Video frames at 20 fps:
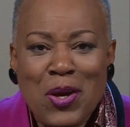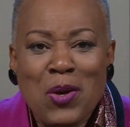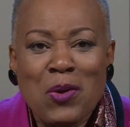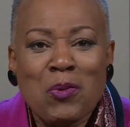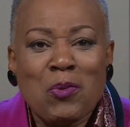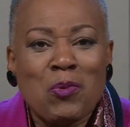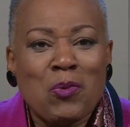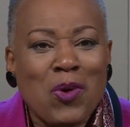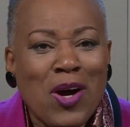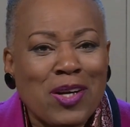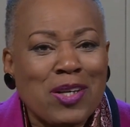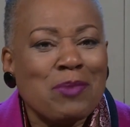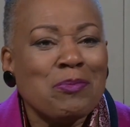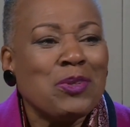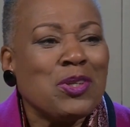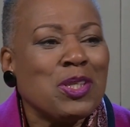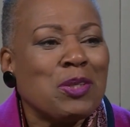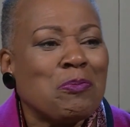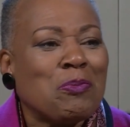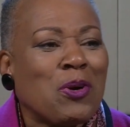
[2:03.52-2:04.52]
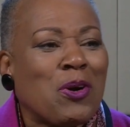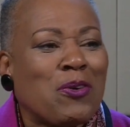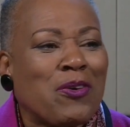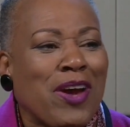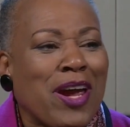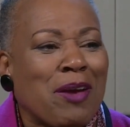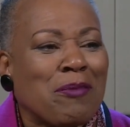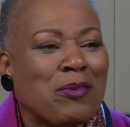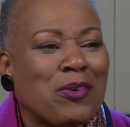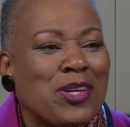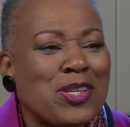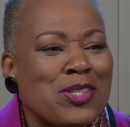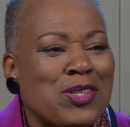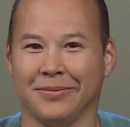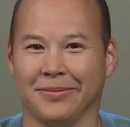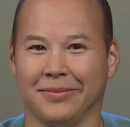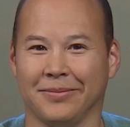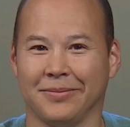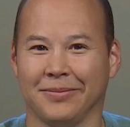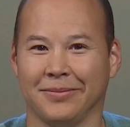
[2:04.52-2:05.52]
Welcome to the program,
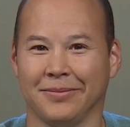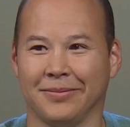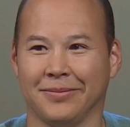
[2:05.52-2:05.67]
Kristopher.